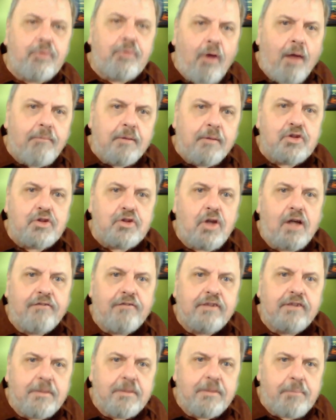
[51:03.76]
as the problem
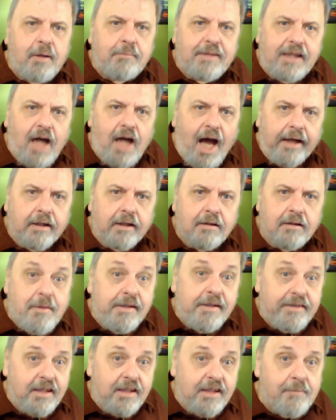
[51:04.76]
solver in the public eye. I
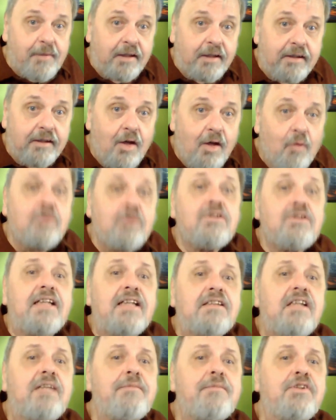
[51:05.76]
mean, think about it. When was the
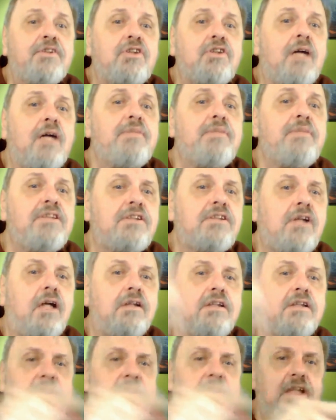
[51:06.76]
last time you saw a business
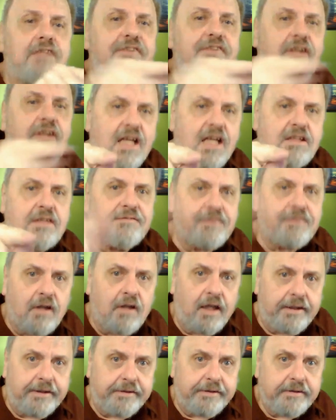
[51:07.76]
card that said
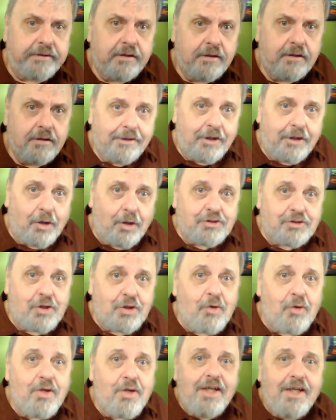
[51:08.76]
philosopher on it? you know
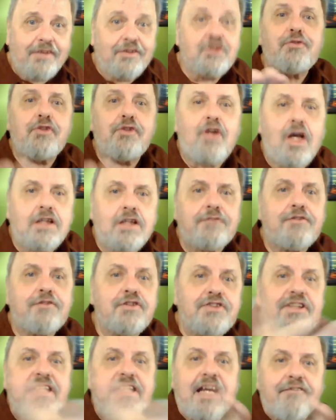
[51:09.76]
so there's
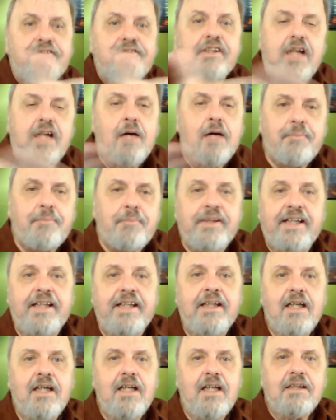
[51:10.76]
philosophers in every
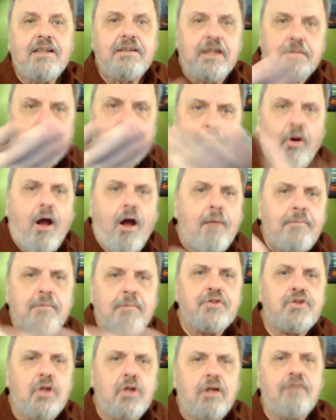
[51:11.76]
company that
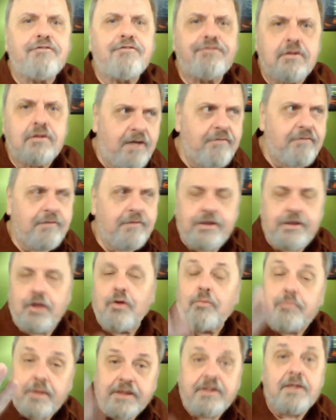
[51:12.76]
problem solve for every, you
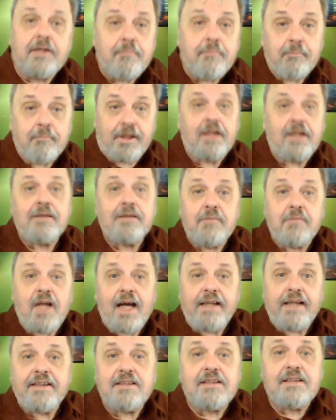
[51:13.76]
know but the bottom
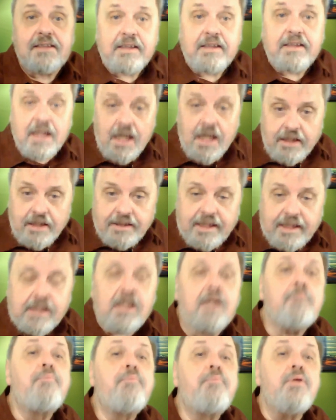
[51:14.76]
line is that they
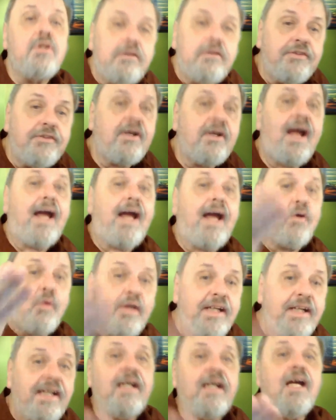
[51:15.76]
got to build their
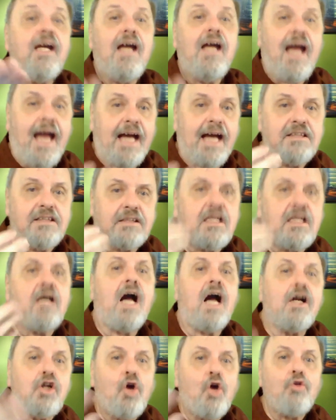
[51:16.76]
equity as a,
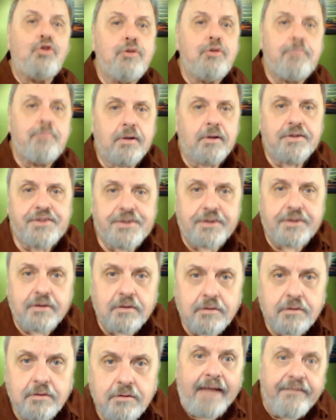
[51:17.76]
a go-to person
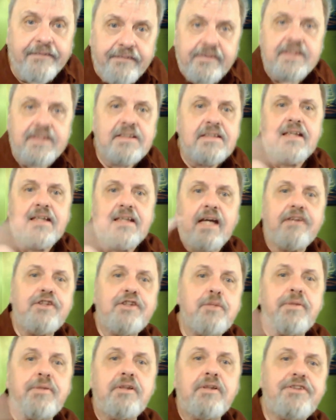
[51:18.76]
and this is how
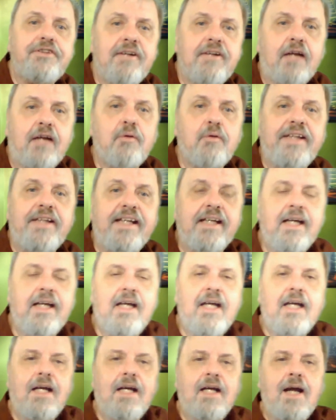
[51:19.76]
you build your equity
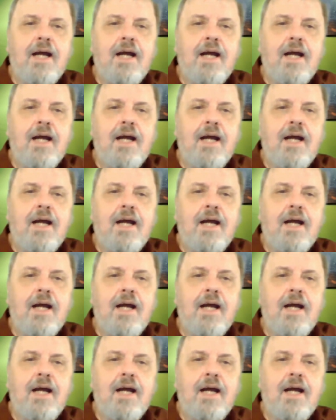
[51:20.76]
